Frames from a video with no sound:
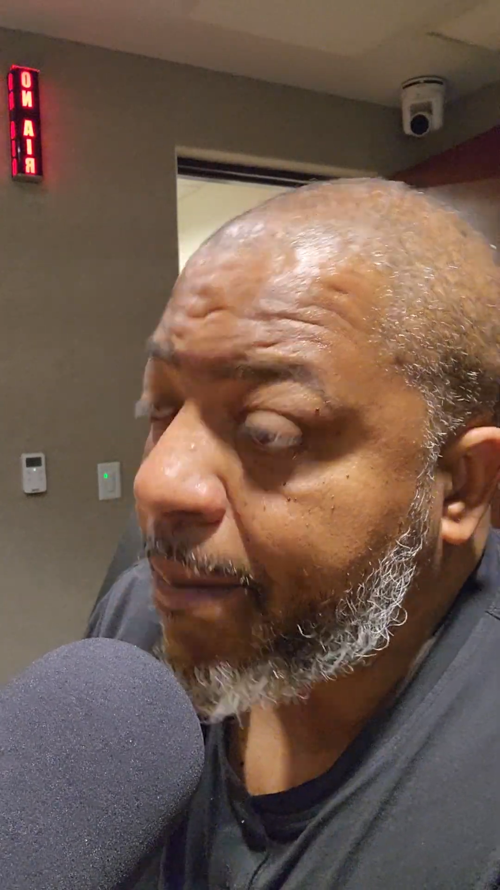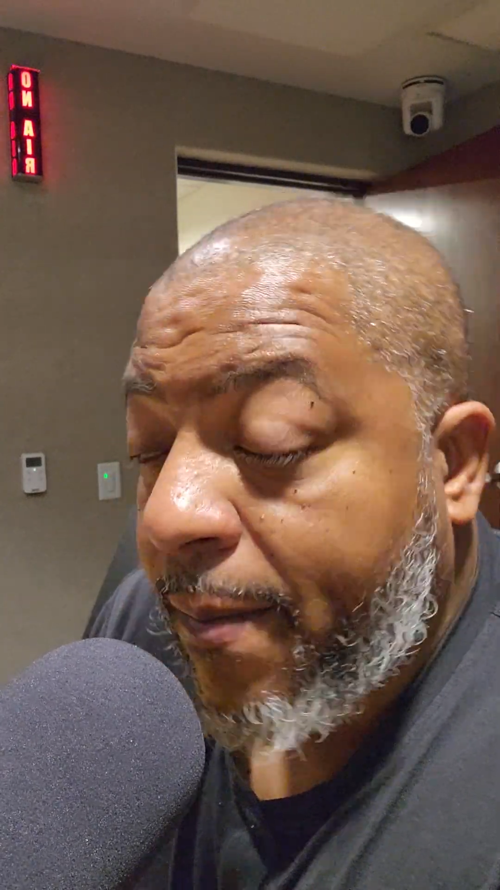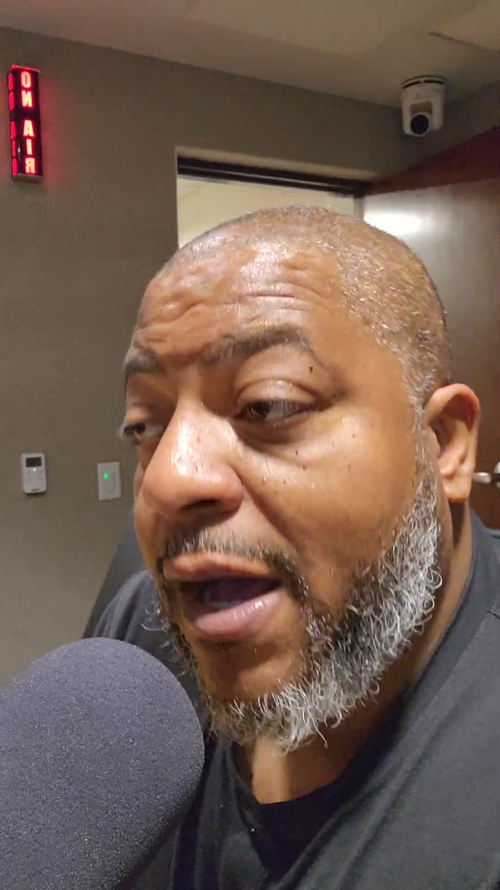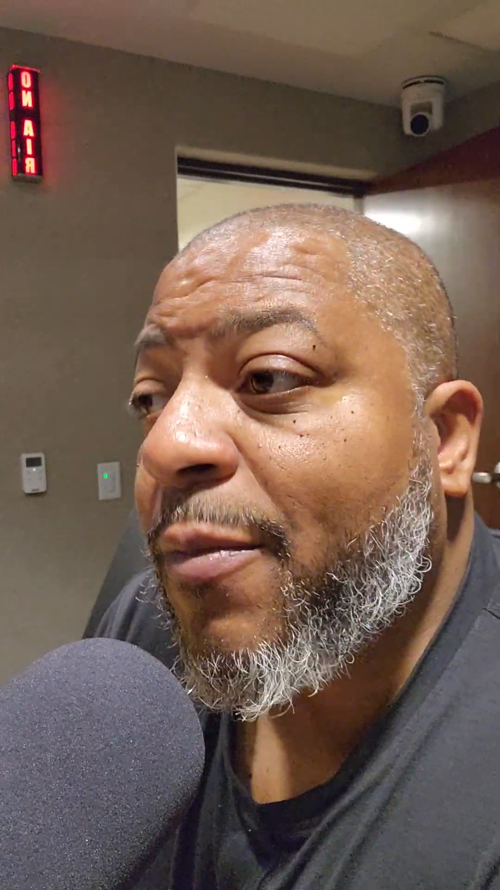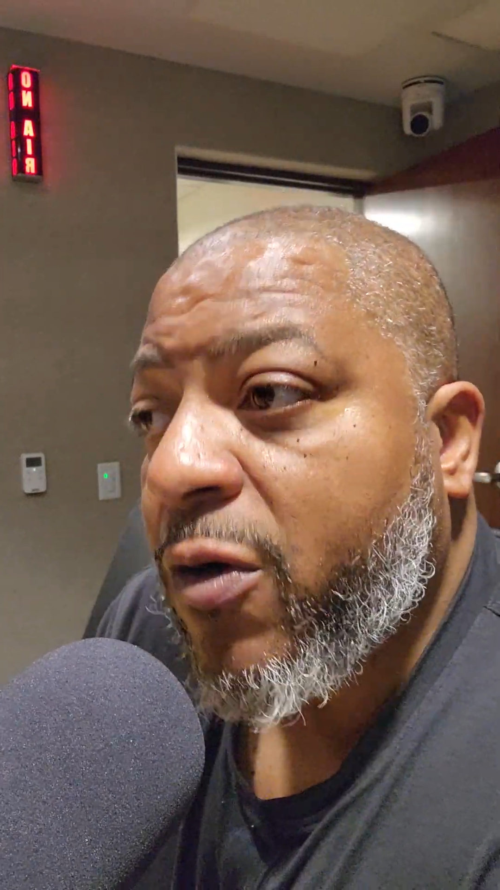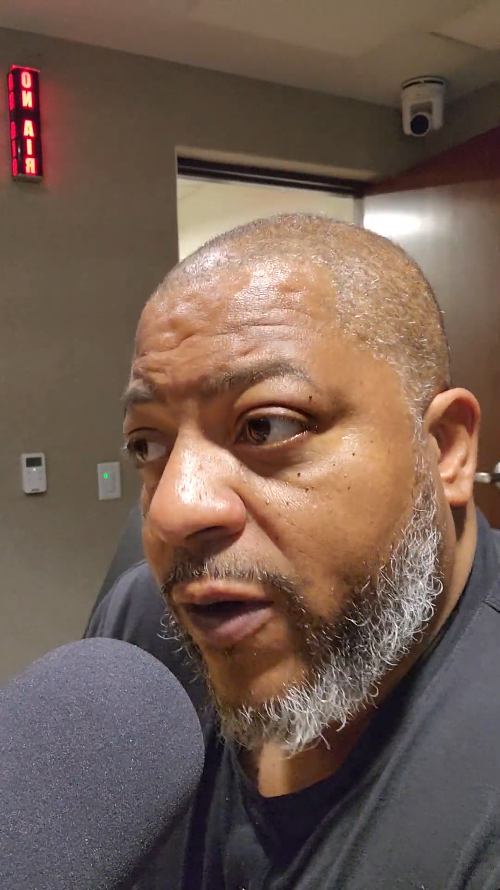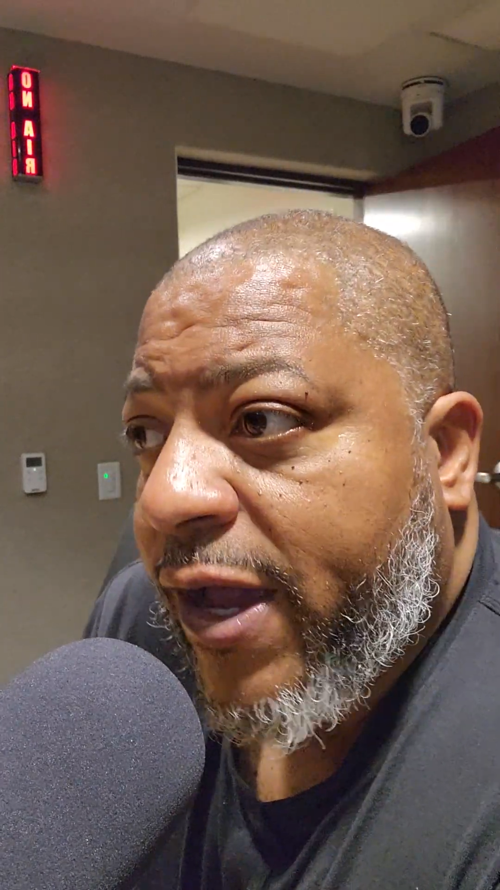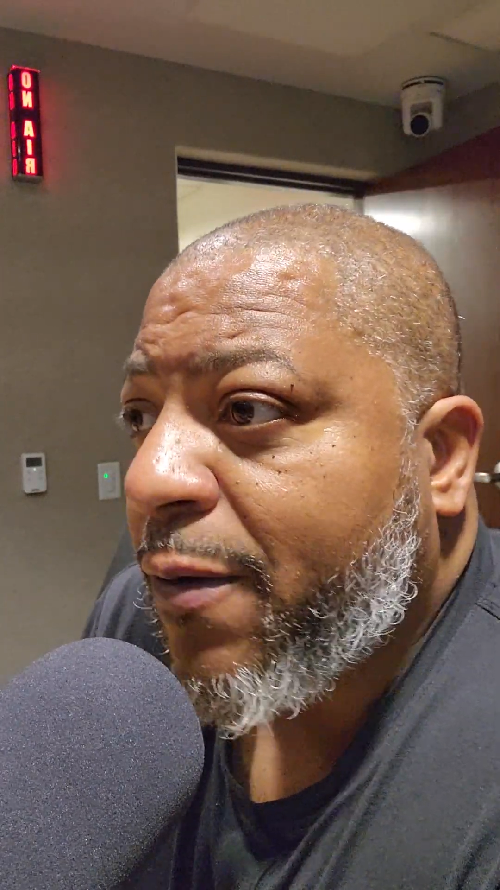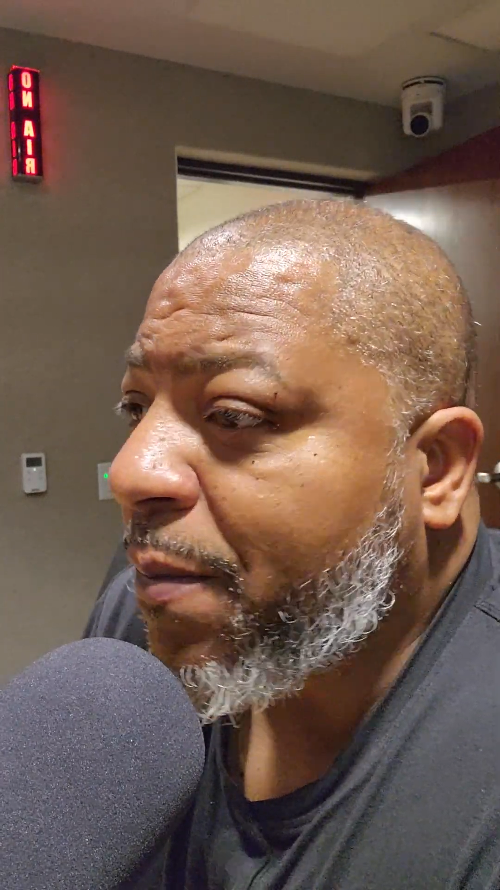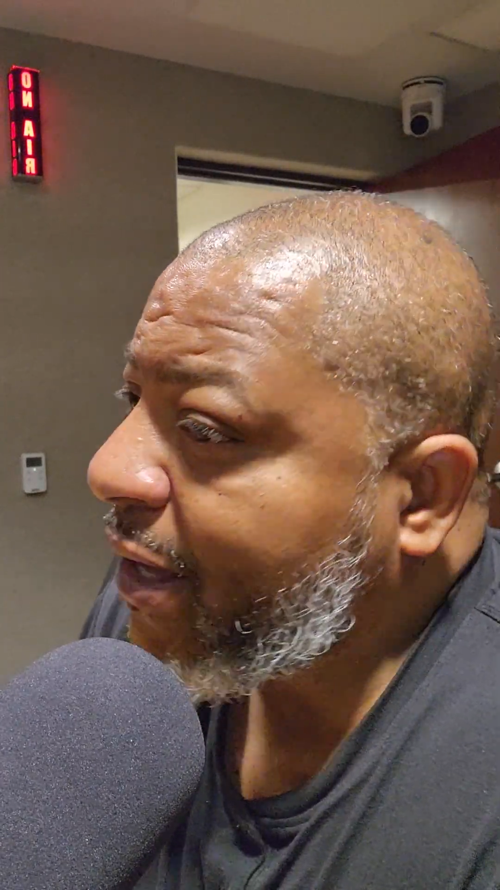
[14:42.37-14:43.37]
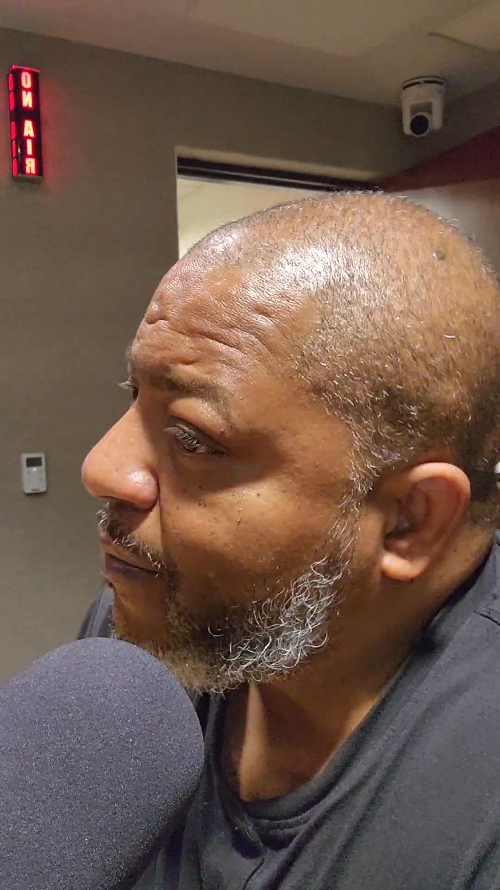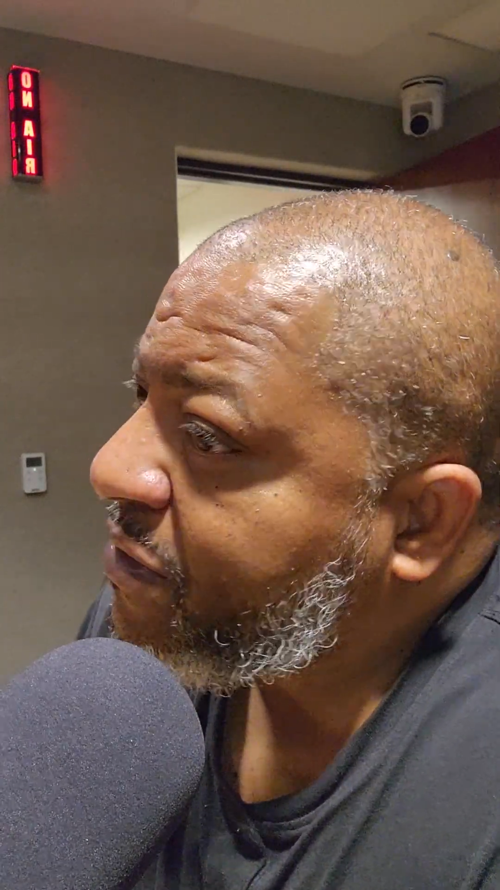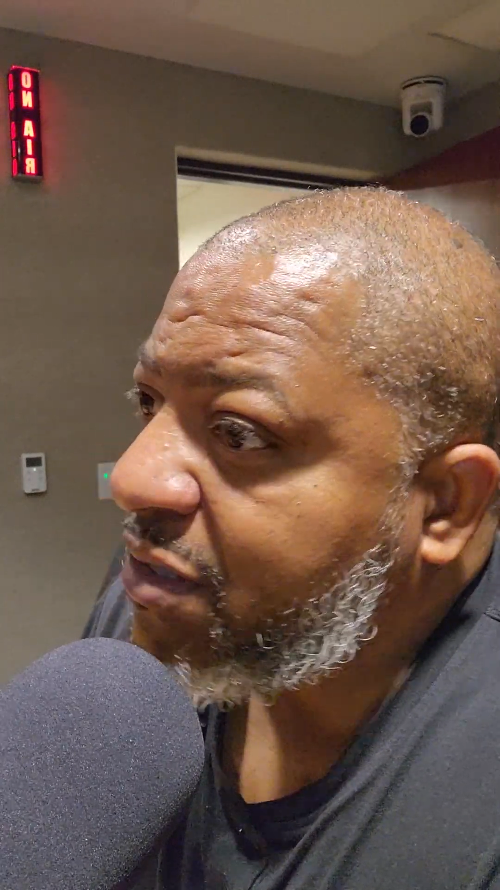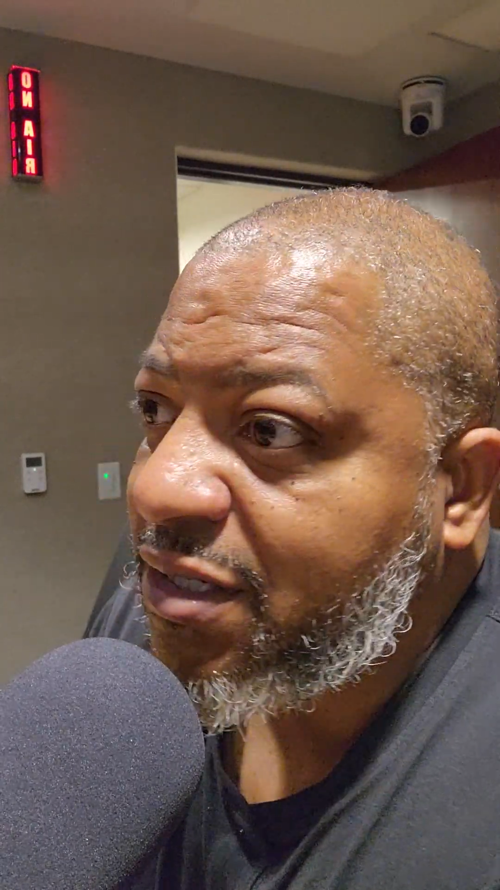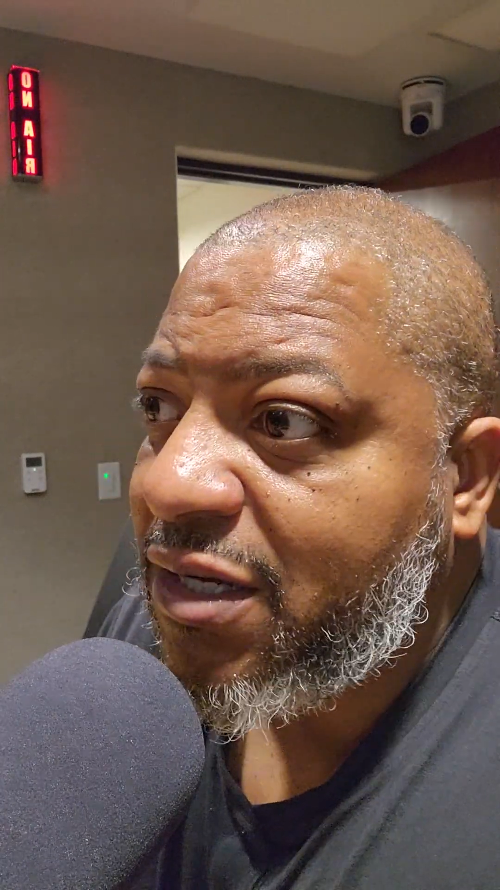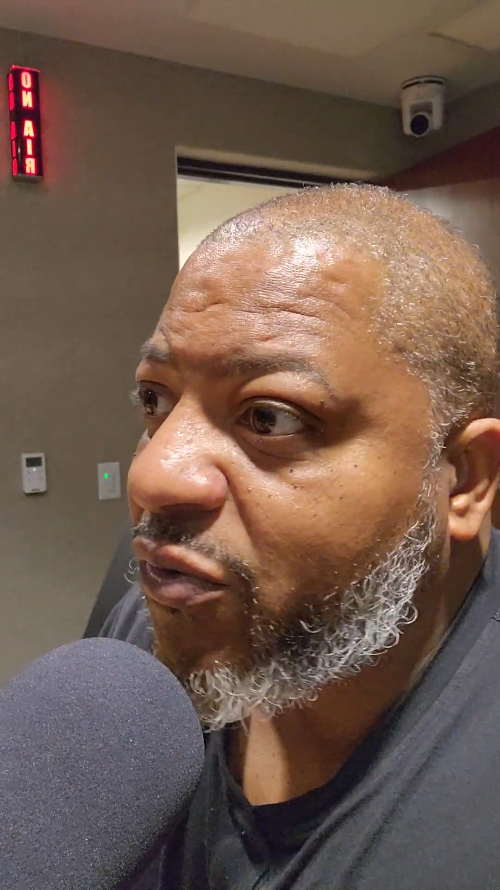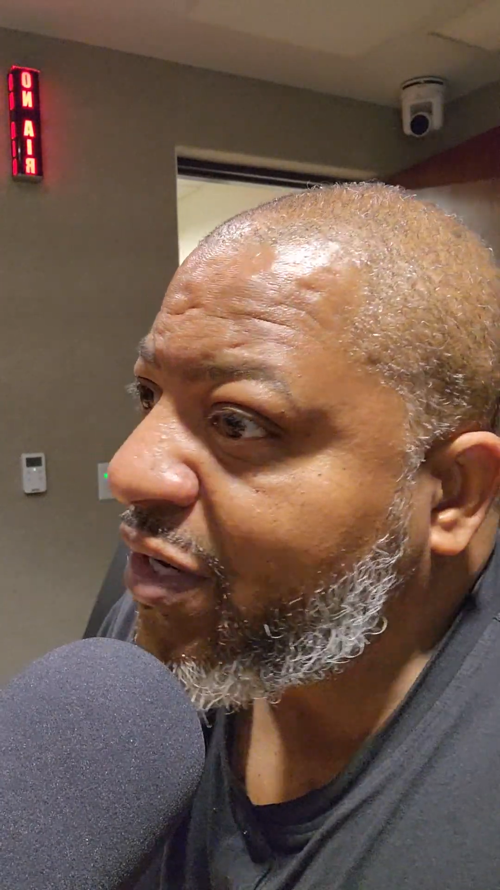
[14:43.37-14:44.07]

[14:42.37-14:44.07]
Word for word: mama gonna have them babies in there right.